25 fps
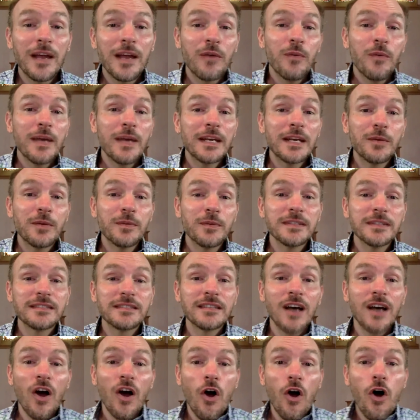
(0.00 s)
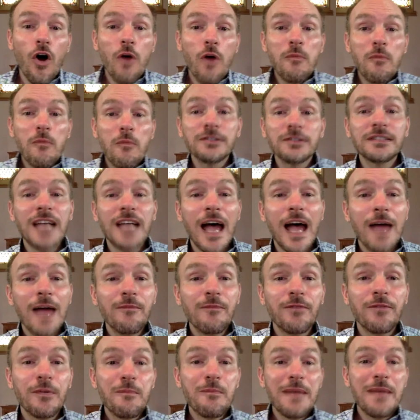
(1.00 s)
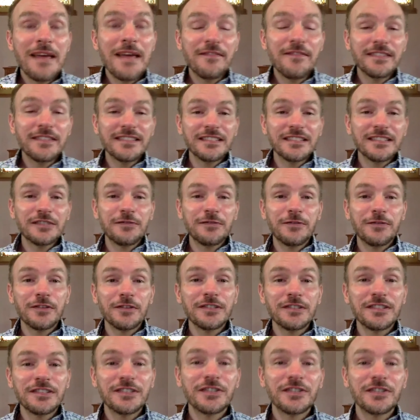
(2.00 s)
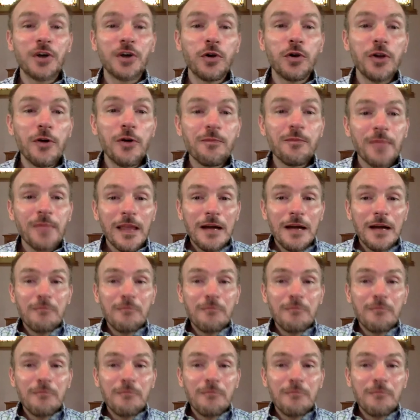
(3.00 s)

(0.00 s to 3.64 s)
when it was almost time for Mavis's first solo,